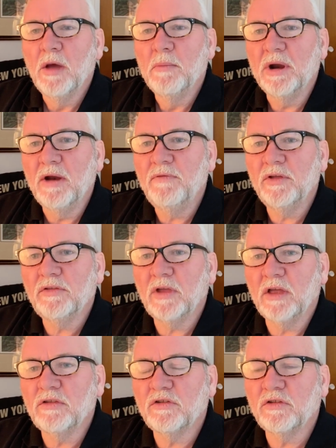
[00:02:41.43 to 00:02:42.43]
But if it's
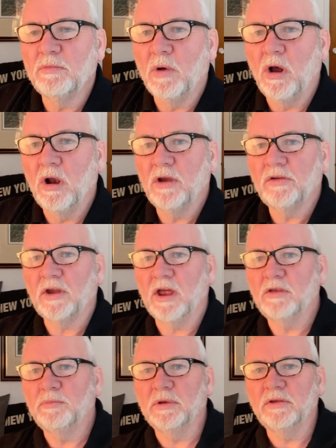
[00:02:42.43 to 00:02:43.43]
a smaller
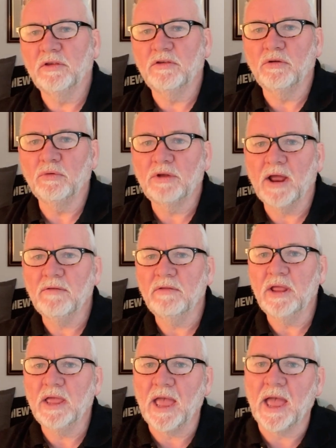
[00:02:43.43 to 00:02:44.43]
size business, you'll
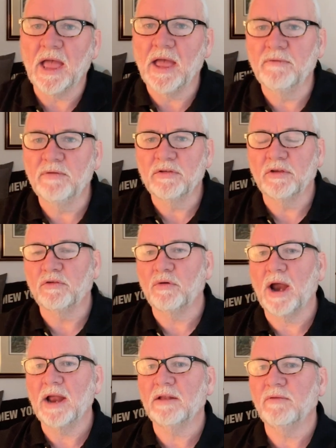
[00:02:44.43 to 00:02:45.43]
definitely get, if it's
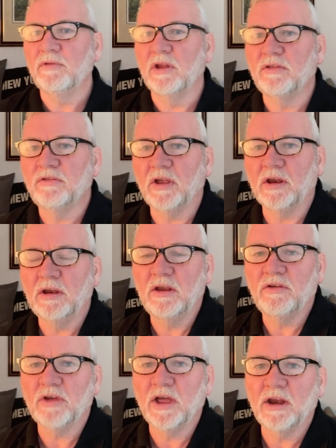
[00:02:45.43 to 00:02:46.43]
attractive and in certain
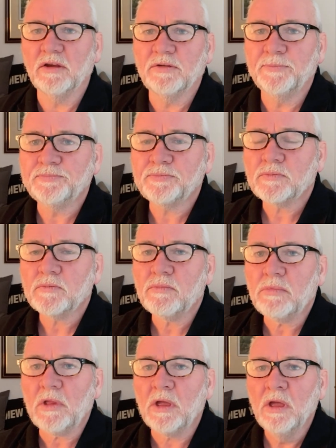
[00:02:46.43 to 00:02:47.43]
niche areas,
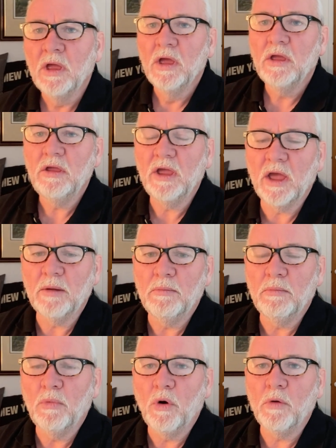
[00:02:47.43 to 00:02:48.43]
you
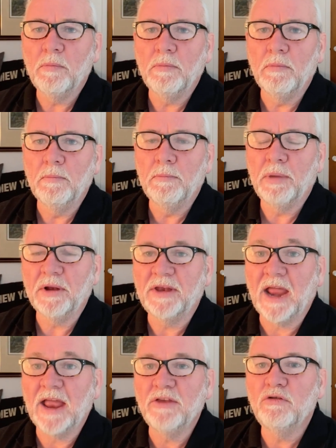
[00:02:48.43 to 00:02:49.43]
get more
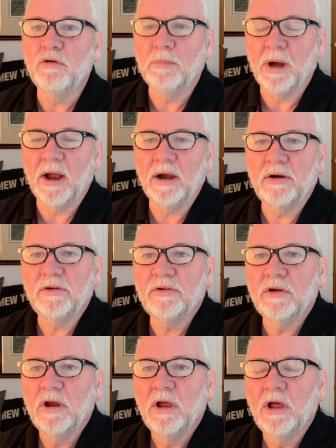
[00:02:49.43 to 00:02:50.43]
potential buyers
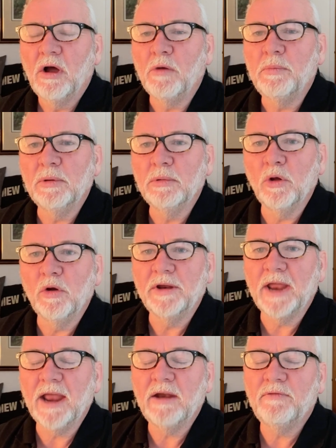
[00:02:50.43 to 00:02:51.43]
or people who
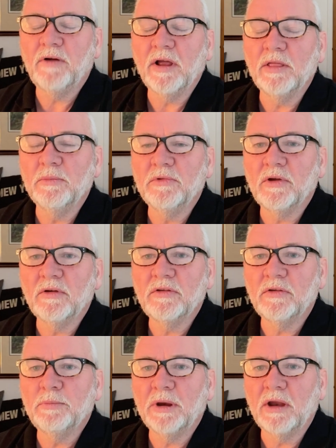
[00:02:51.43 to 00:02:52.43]
identify themselves
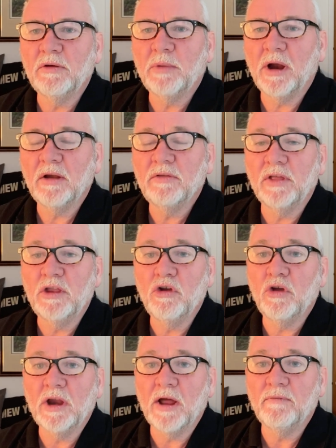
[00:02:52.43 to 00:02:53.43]
as potential buyers than you
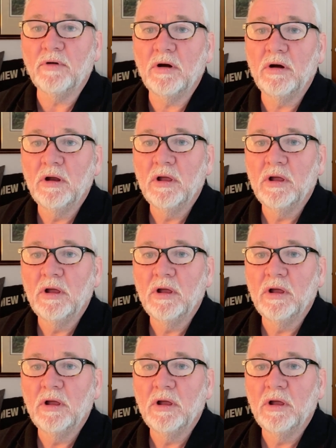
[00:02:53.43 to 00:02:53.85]
could ever